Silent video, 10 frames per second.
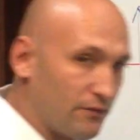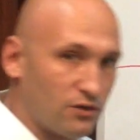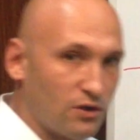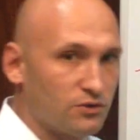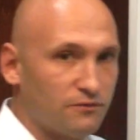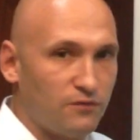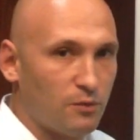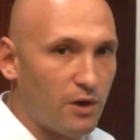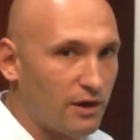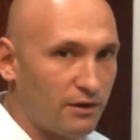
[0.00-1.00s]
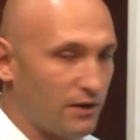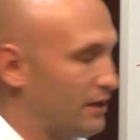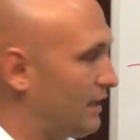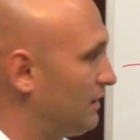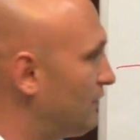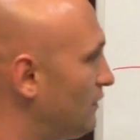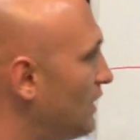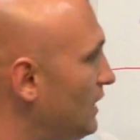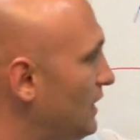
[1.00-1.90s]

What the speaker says: If you're coaching football, I don't care at any level.